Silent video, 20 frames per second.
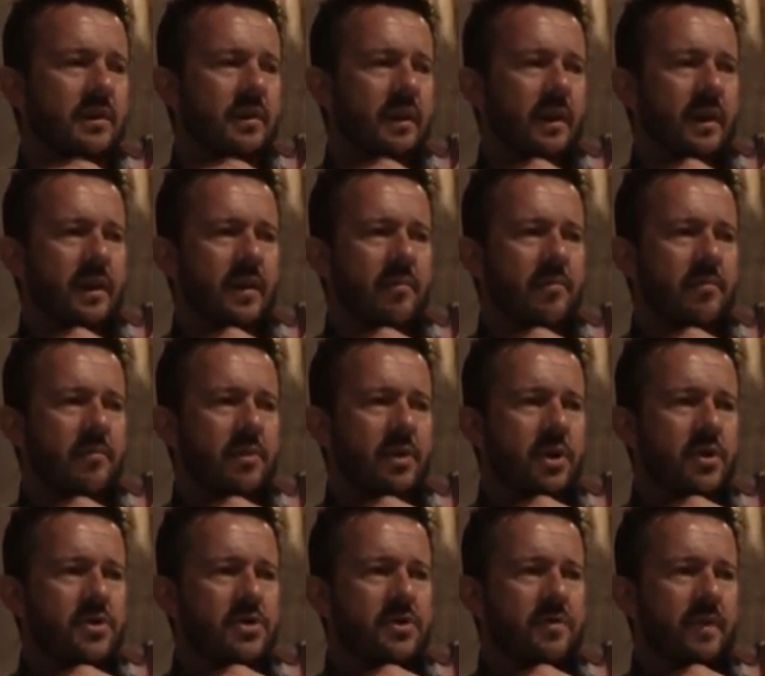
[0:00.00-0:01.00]

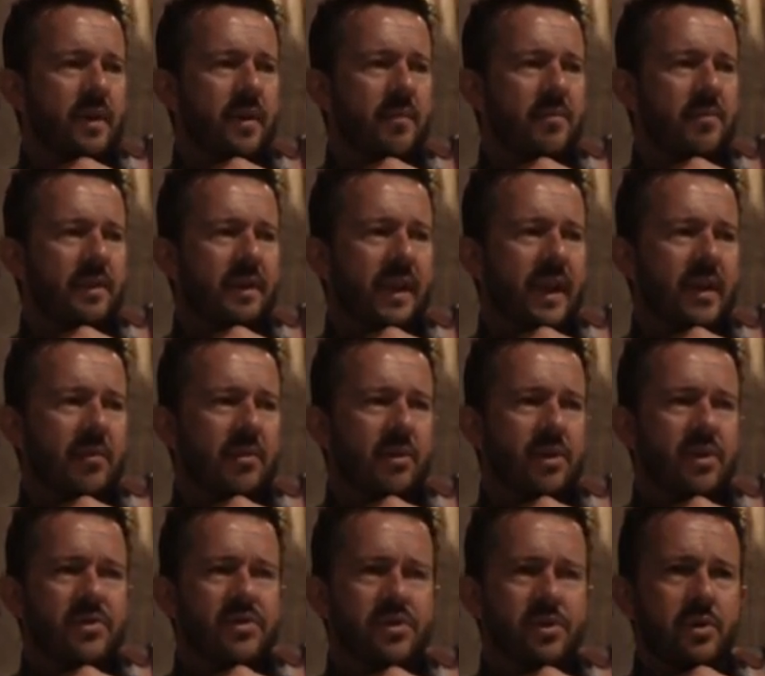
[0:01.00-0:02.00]
not just the development of the game, but
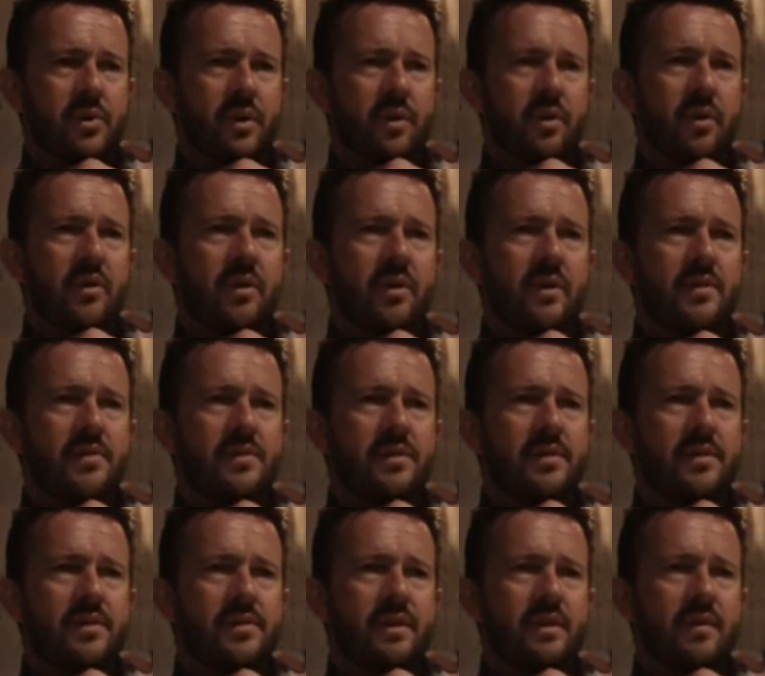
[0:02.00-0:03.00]
also our
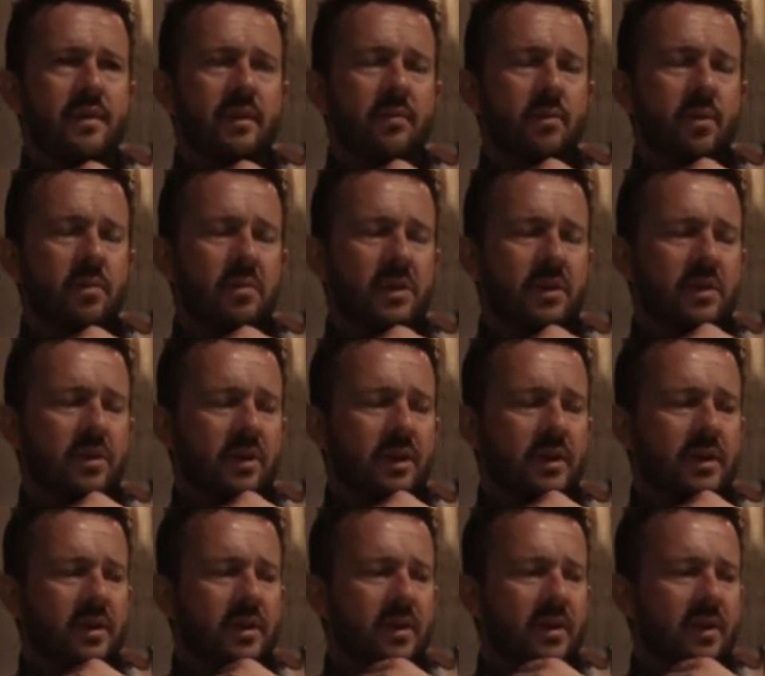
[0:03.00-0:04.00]
audiences. And when we look
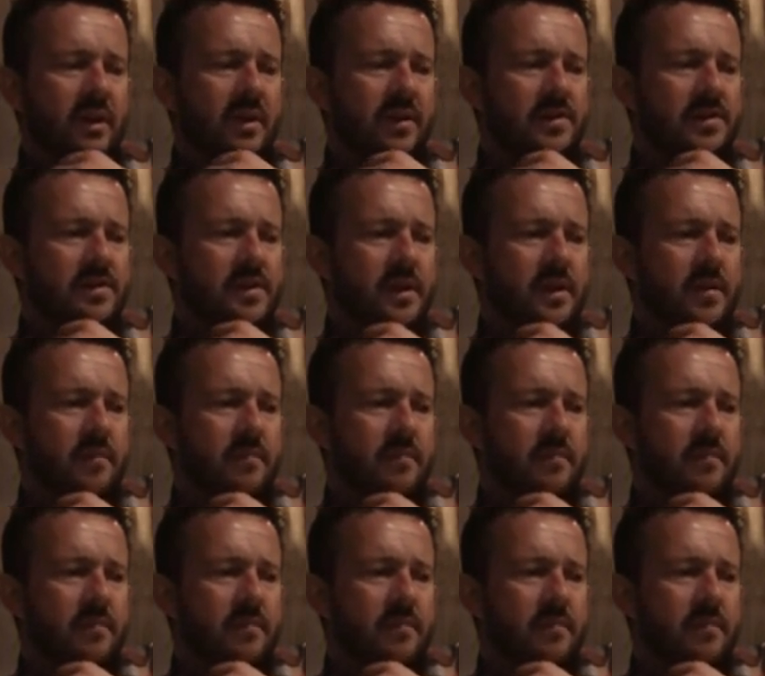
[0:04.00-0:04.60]
at the audience,